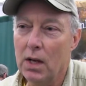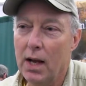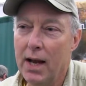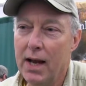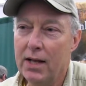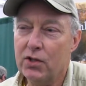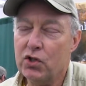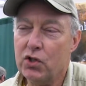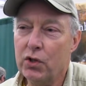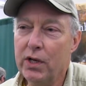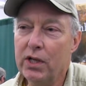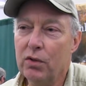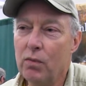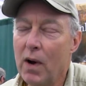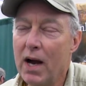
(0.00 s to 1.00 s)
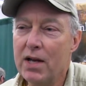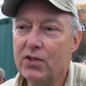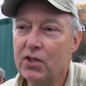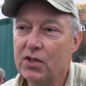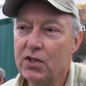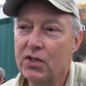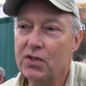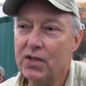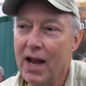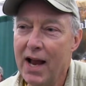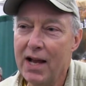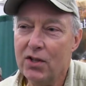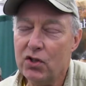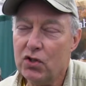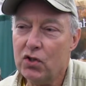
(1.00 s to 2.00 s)
And strength-wise, this is
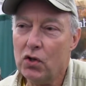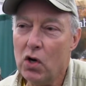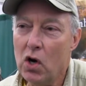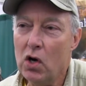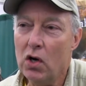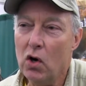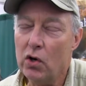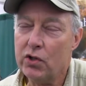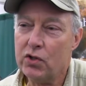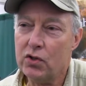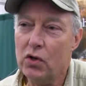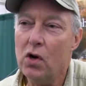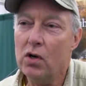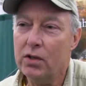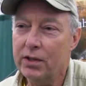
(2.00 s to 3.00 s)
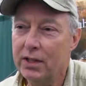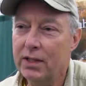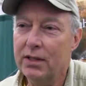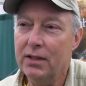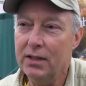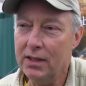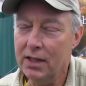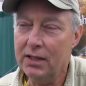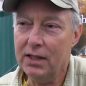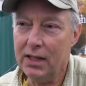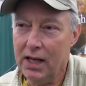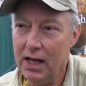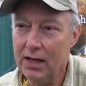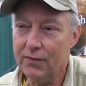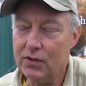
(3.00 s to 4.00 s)
as strong or stronger than the
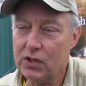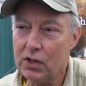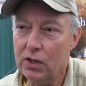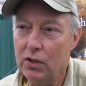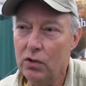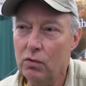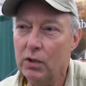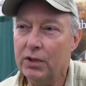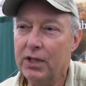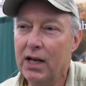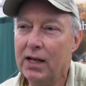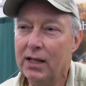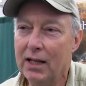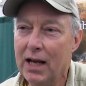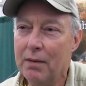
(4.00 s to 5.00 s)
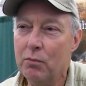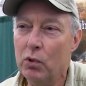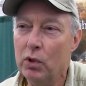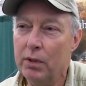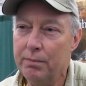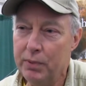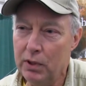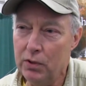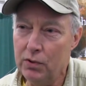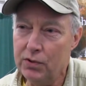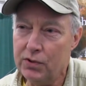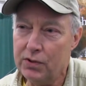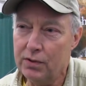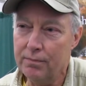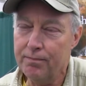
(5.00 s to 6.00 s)
canvas canoe. It will take a lot more
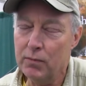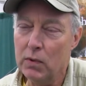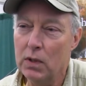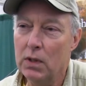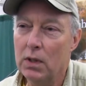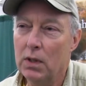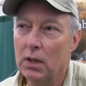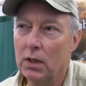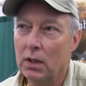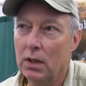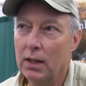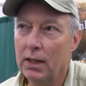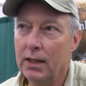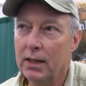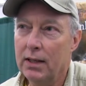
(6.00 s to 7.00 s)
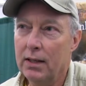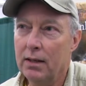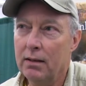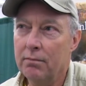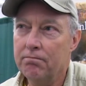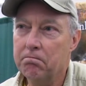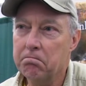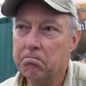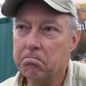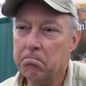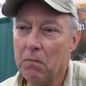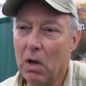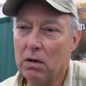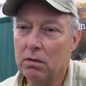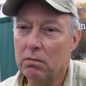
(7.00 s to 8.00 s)
abuse,
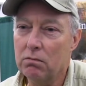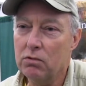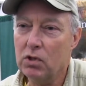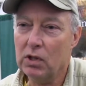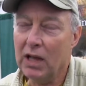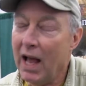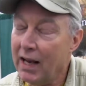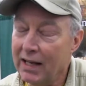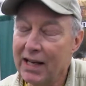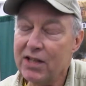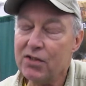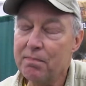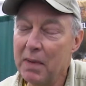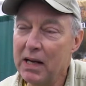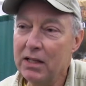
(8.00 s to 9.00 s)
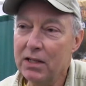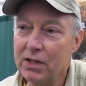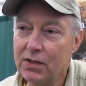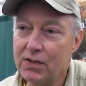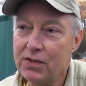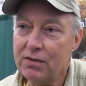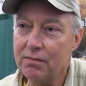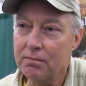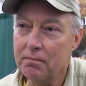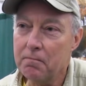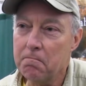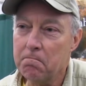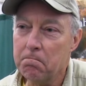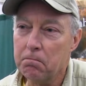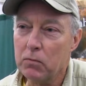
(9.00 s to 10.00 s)
a lot less maintenance.
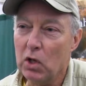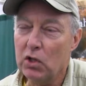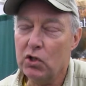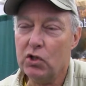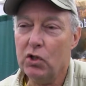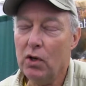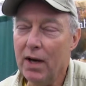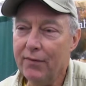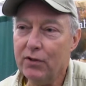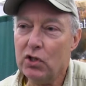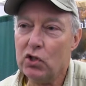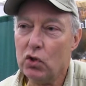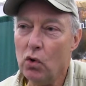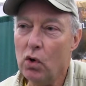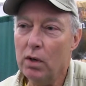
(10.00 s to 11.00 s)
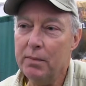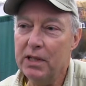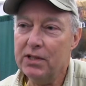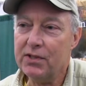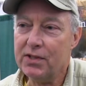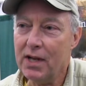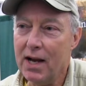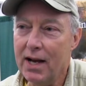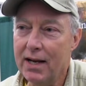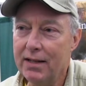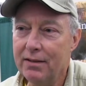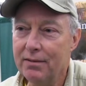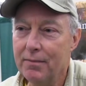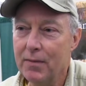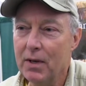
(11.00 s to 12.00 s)
You still have to store them inside
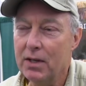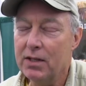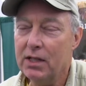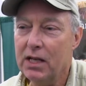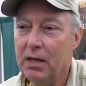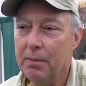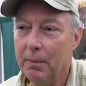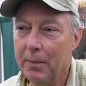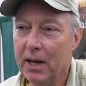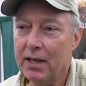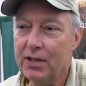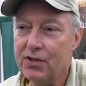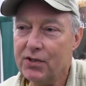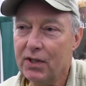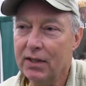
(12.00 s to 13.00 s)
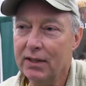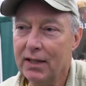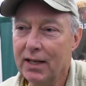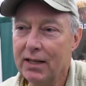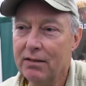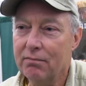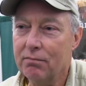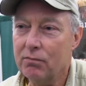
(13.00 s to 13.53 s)
to keep them out of the sunlight.